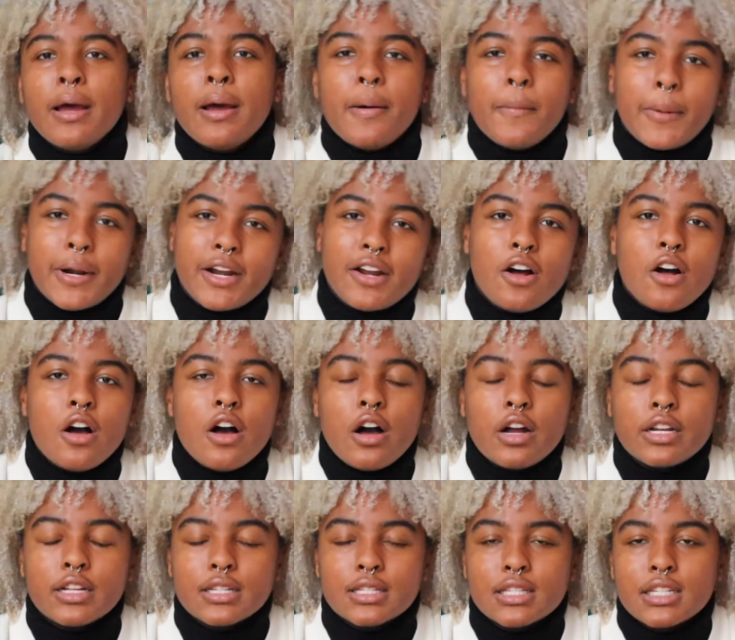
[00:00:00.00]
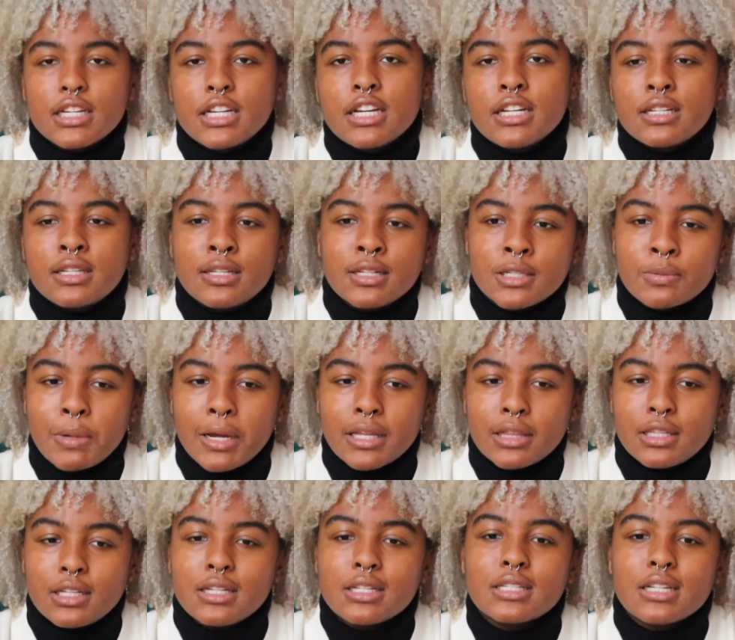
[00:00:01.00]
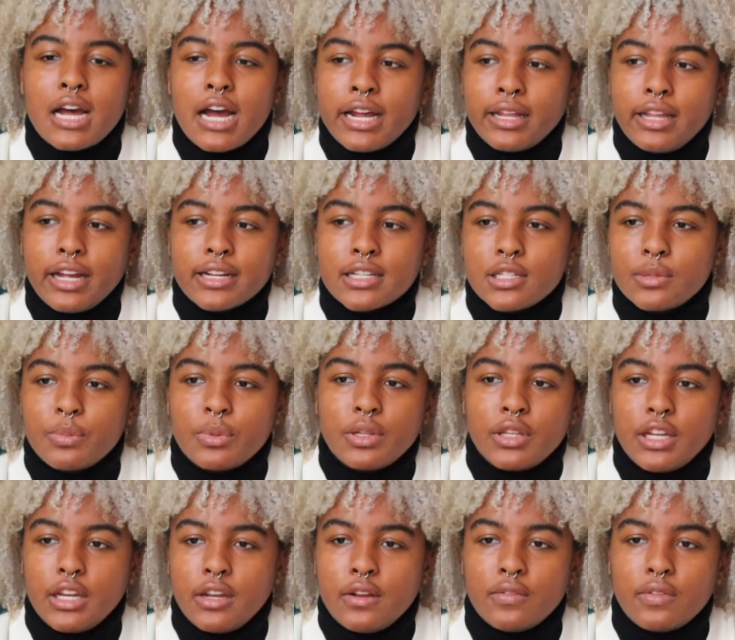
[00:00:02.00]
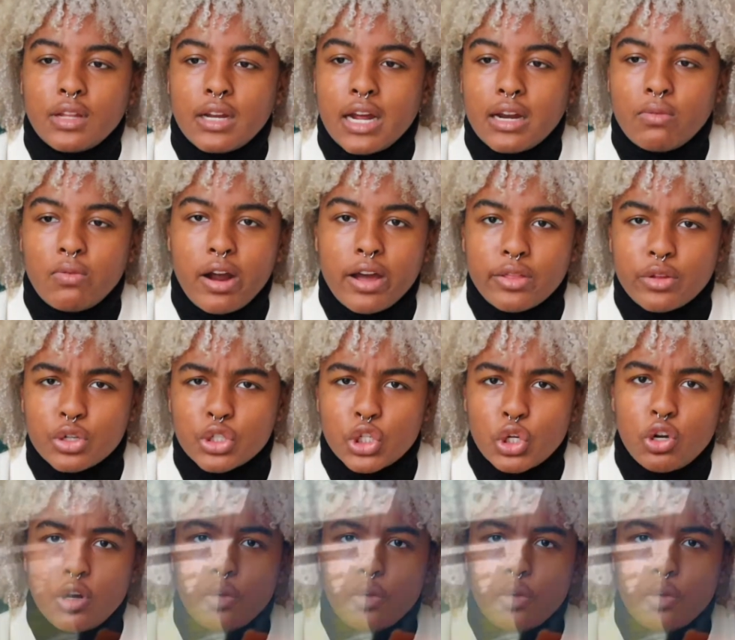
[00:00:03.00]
But in all honesty, despite this, I'd like to believe that I'd rather show